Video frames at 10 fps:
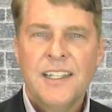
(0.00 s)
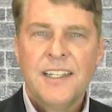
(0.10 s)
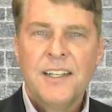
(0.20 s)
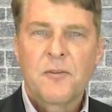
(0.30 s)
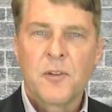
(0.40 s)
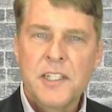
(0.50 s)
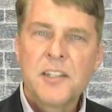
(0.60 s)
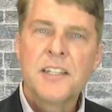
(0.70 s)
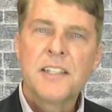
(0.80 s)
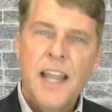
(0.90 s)
For
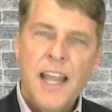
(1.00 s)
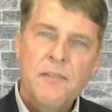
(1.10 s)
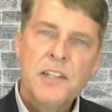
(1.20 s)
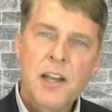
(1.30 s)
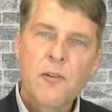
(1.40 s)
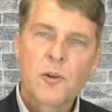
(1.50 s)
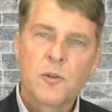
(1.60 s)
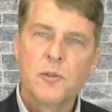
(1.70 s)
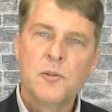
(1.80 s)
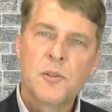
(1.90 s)
instance, heavy sour
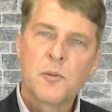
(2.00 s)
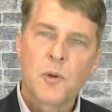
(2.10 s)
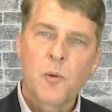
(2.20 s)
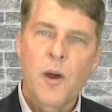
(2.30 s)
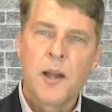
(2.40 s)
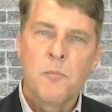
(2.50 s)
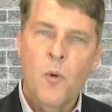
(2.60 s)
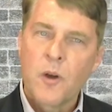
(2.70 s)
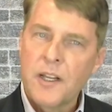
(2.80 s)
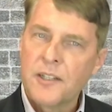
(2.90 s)
crudes require
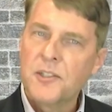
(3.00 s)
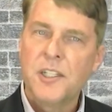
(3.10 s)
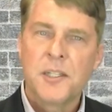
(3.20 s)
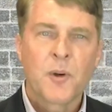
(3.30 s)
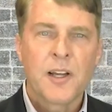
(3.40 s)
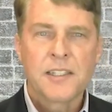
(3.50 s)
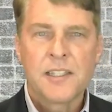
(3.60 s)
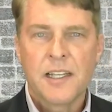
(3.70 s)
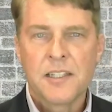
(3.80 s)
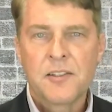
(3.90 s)
more energy to
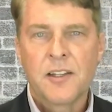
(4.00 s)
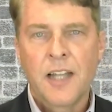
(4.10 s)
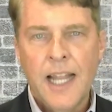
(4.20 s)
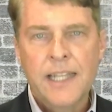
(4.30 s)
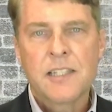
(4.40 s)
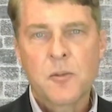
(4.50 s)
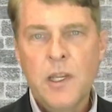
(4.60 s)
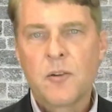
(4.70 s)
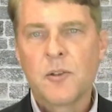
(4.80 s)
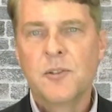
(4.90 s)
process than light
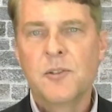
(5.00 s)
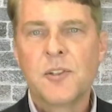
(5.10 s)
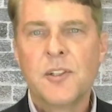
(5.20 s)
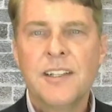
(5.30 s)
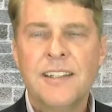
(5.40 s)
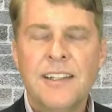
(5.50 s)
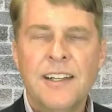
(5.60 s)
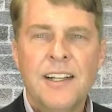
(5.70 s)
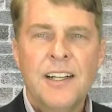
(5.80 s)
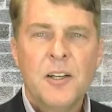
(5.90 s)
sweet crudes.
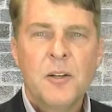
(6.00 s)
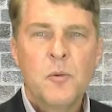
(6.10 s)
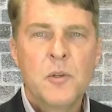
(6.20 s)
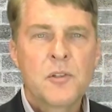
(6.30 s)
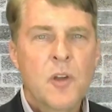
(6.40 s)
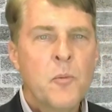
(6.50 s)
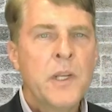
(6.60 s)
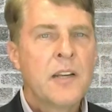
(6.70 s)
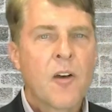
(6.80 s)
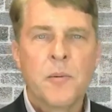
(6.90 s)
With so
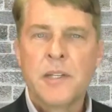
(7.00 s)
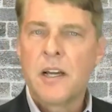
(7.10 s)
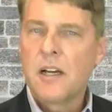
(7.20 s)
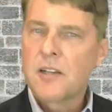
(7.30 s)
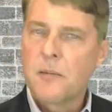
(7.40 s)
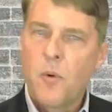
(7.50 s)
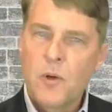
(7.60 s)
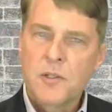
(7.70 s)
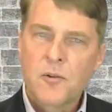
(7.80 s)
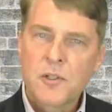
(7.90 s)
many carbon dioxide
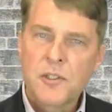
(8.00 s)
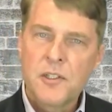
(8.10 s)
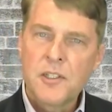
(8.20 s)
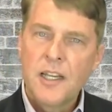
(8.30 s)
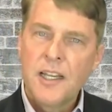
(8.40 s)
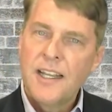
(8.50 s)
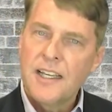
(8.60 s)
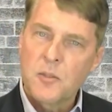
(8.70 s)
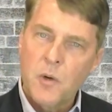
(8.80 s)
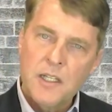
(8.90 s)
point sources,
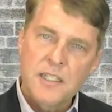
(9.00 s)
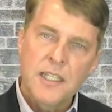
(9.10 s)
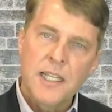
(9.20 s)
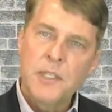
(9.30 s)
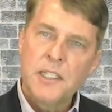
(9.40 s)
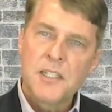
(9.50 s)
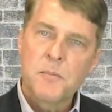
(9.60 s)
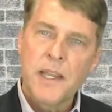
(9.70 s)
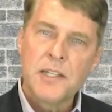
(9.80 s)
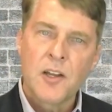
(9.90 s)
as well as limited
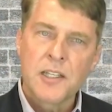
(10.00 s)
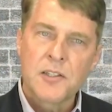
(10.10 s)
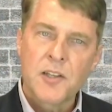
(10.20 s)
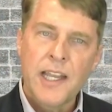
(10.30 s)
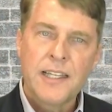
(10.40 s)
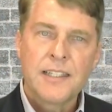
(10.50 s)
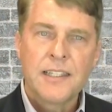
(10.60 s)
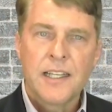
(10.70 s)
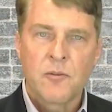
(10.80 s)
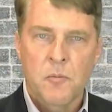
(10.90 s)
space on site
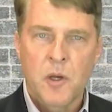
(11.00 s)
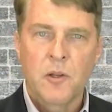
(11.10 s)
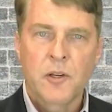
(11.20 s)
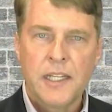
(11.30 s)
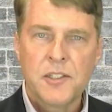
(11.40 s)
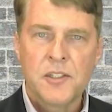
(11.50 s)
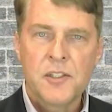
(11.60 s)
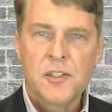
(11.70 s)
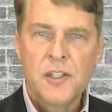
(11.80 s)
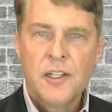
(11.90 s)
and remote
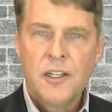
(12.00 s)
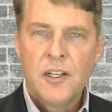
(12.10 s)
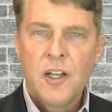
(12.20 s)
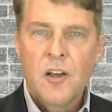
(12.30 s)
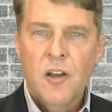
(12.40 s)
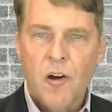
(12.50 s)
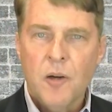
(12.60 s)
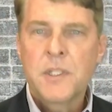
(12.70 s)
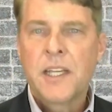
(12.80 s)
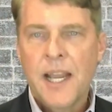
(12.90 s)
locations,
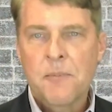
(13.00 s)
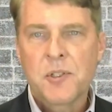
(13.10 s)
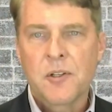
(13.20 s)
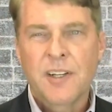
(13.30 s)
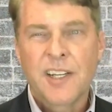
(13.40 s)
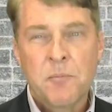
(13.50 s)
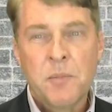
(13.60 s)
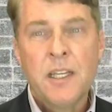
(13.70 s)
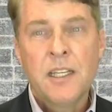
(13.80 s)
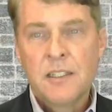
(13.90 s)
carbon capture can
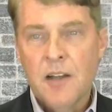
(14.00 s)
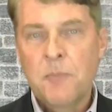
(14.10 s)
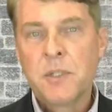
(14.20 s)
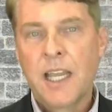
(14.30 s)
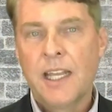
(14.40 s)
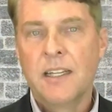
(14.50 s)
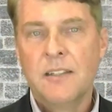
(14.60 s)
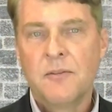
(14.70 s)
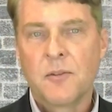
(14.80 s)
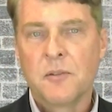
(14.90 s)
be complicated
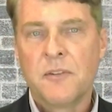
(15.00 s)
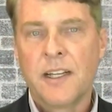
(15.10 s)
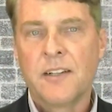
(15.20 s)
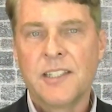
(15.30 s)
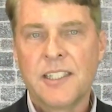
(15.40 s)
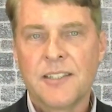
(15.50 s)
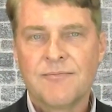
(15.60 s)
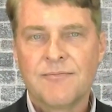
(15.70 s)
for refineries.